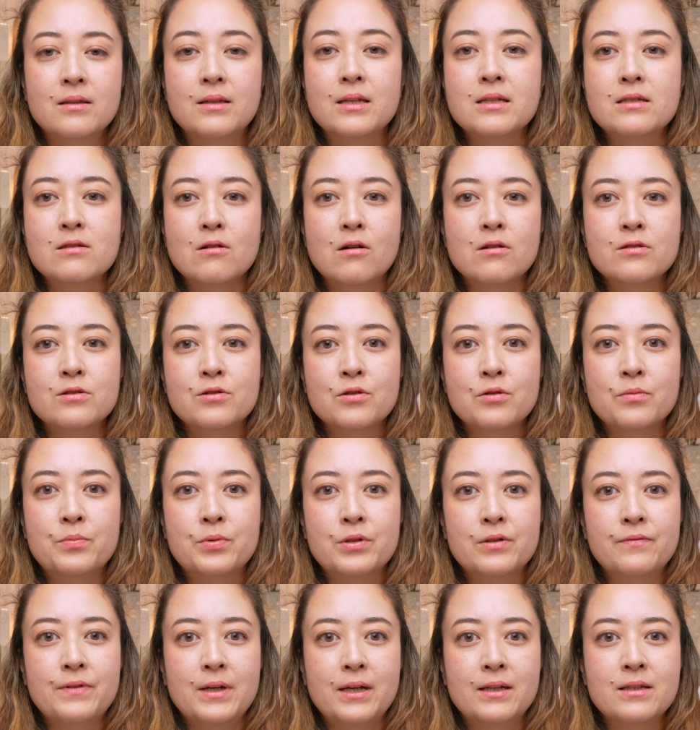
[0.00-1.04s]
This also
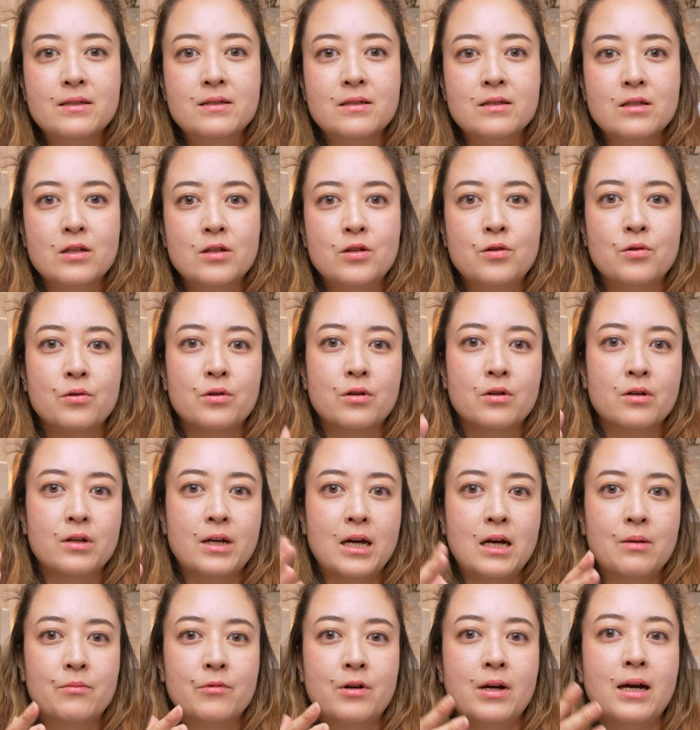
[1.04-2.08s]
prevents your
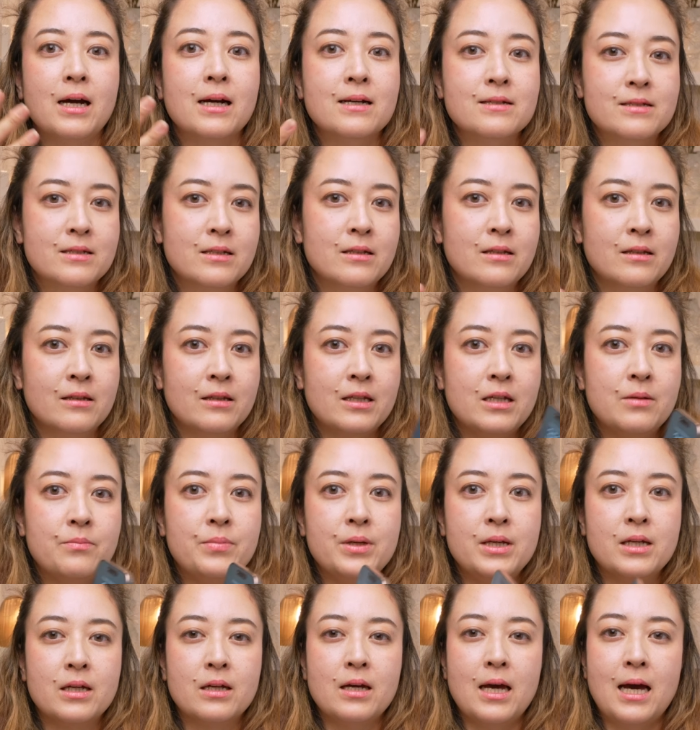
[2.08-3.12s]
camera accidentally
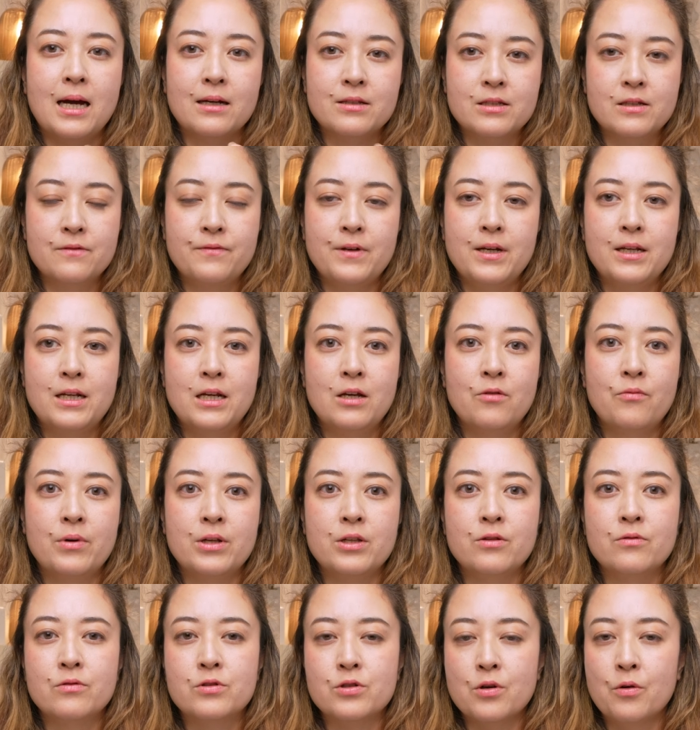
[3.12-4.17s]
being activated
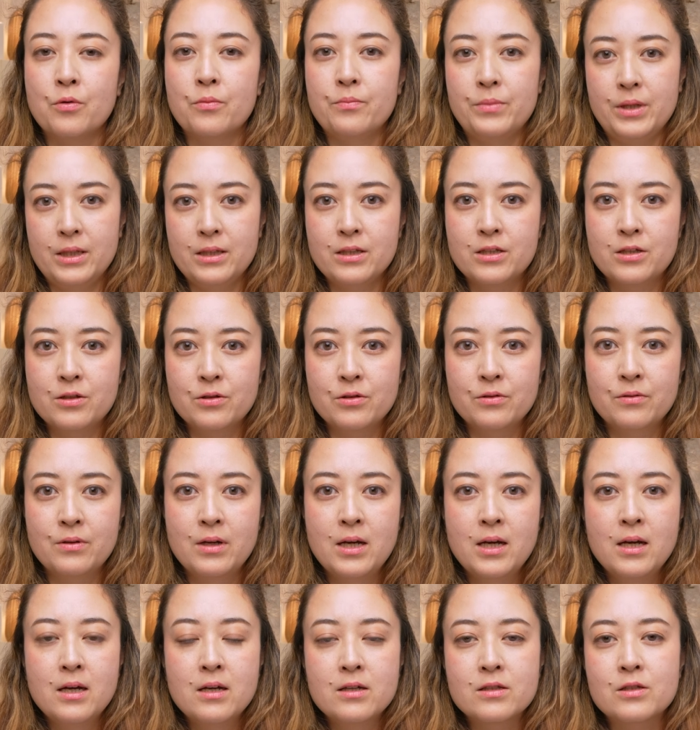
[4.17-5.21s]
when you don't mean to.
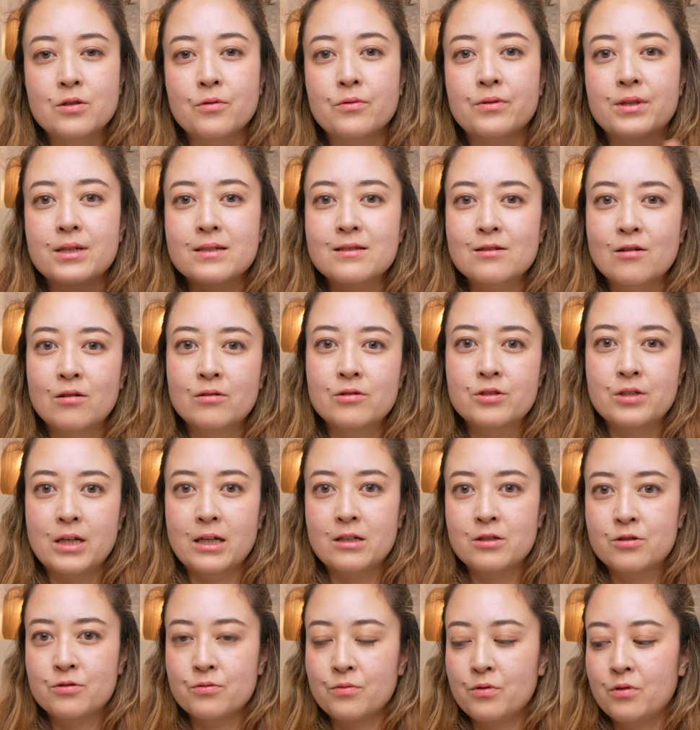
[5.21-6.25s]
So this
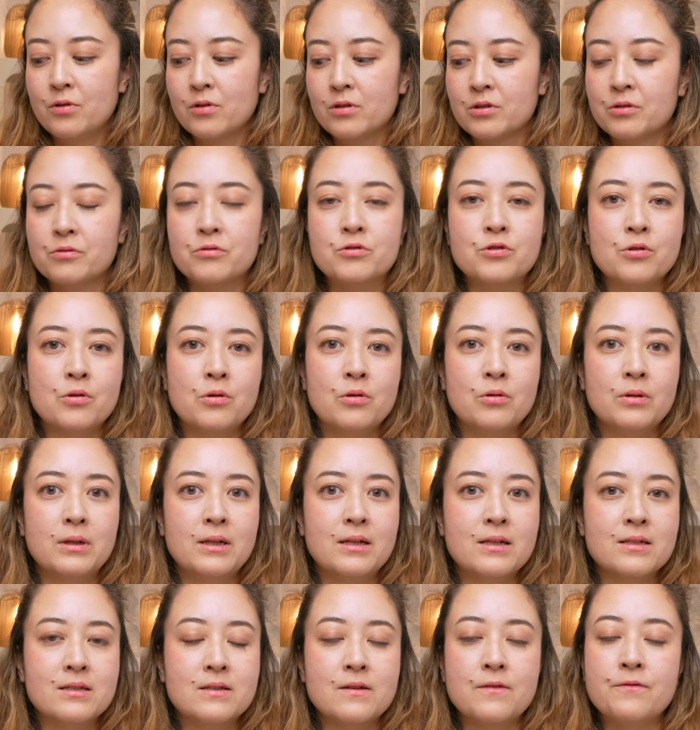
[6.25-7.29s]
contextual control
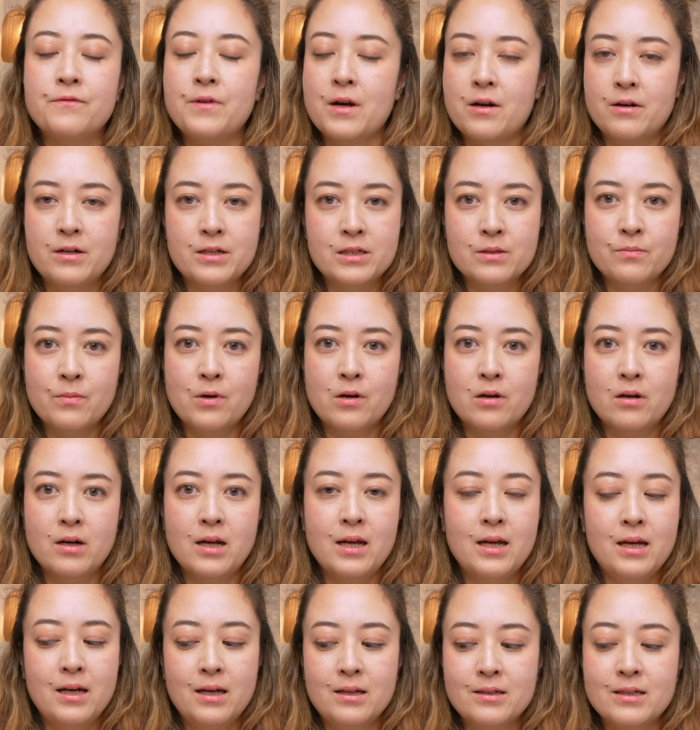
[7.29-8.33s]
is very smart
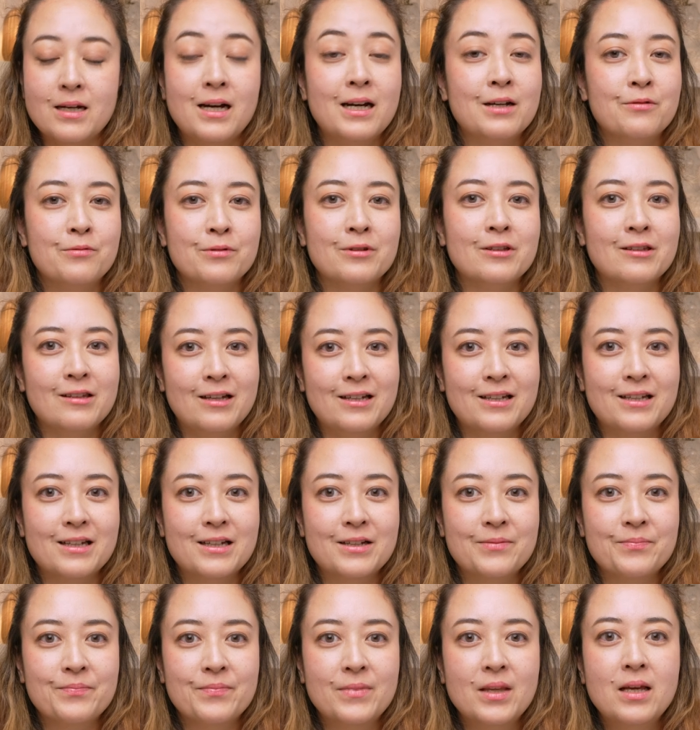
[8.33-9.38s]
and I really like
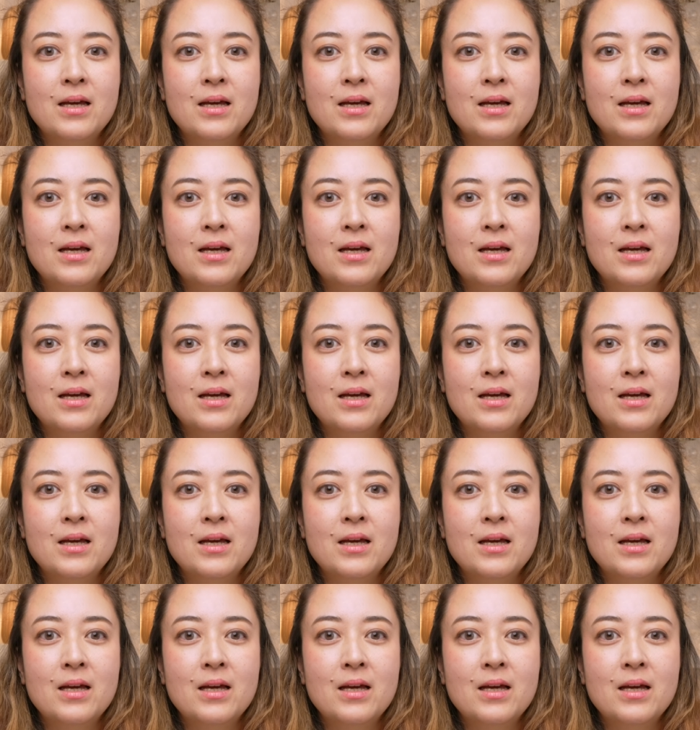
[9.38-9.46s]
it.